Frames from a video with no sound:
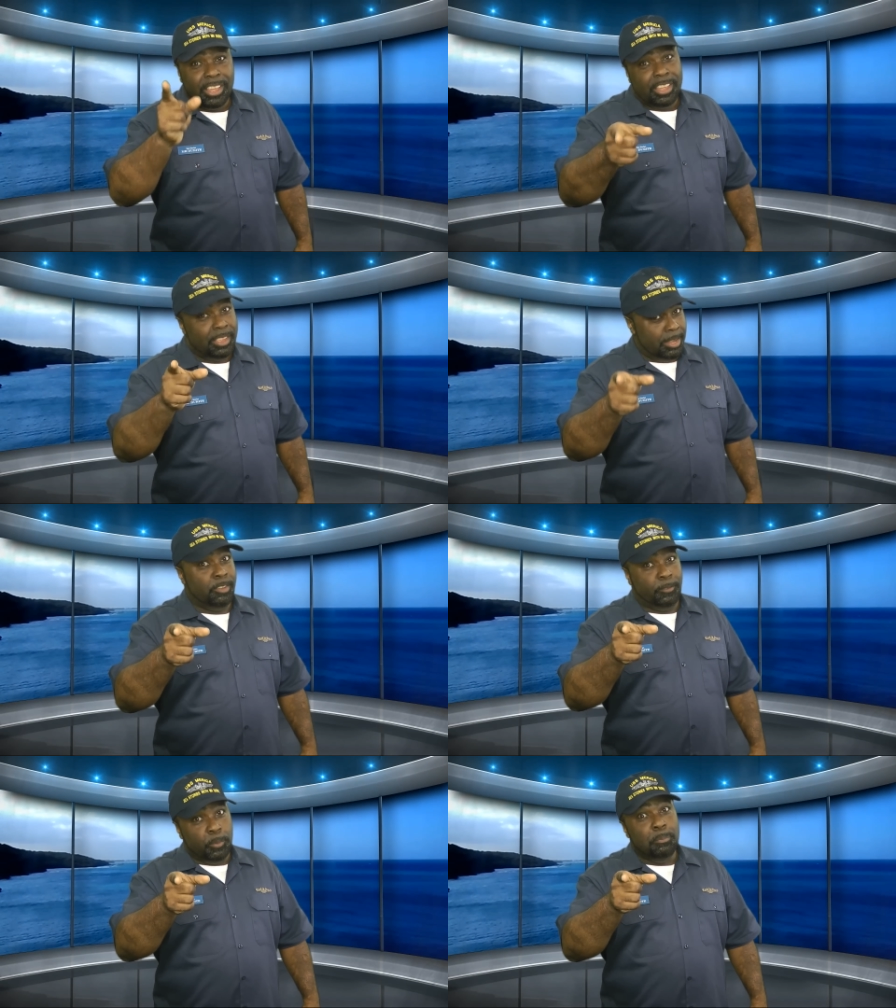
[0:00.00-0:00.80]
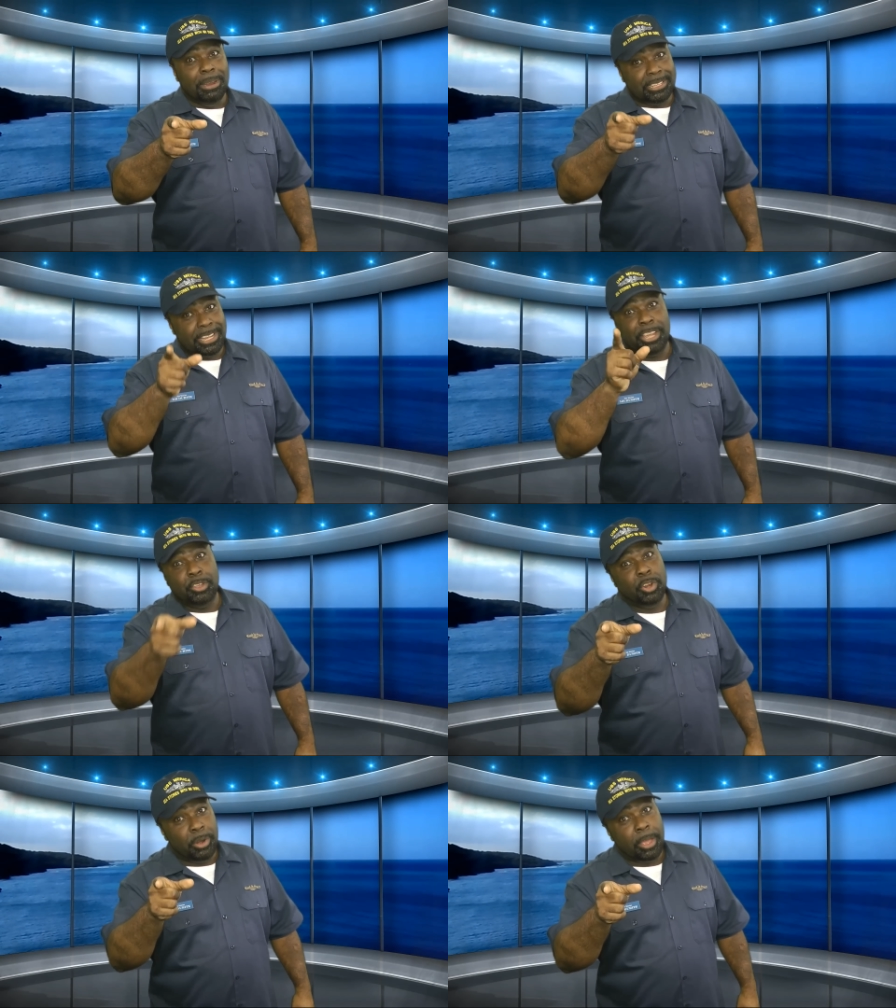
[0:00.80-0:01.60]
And if you military, you
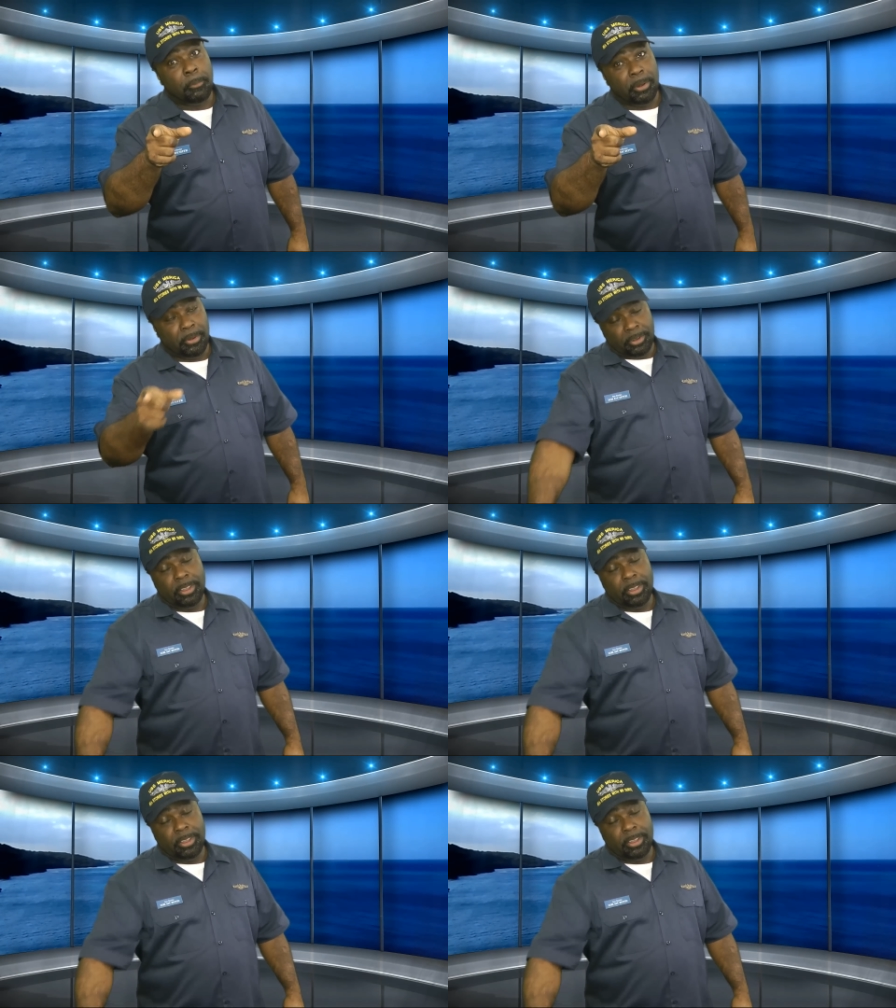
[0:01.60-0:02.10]
know that word.